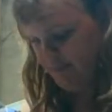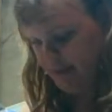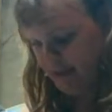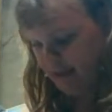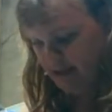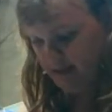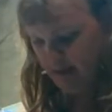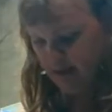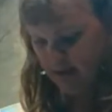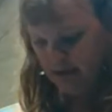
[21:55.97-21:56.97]
of painting.
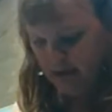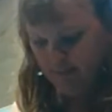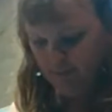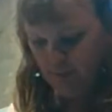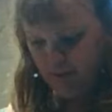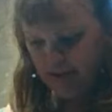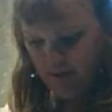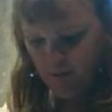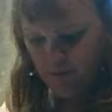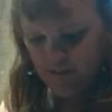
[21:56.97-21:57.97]
I'm doing
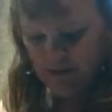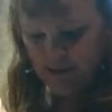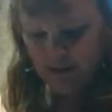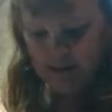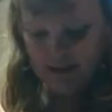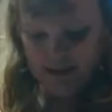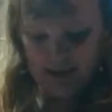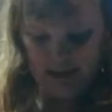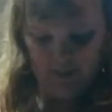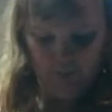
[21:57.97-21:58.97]
only because
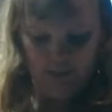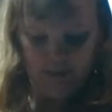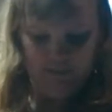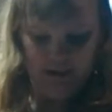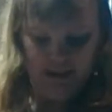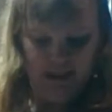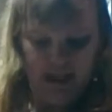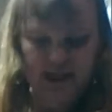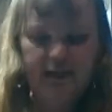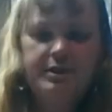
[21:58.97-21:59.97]
I don't want to be
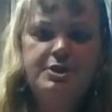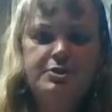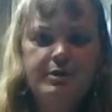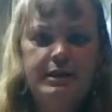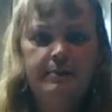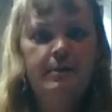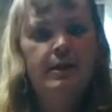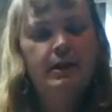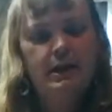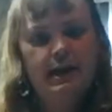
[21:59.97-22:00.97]
ahead of the stream.
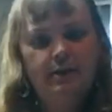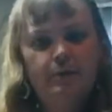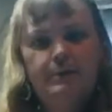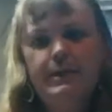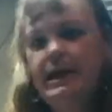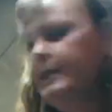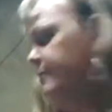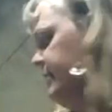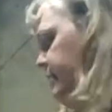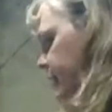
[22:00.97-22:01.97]
I don't want to be ahead
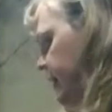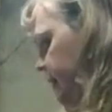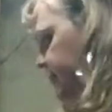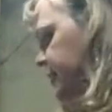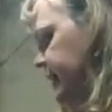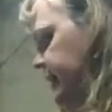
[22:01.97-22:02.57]
of everything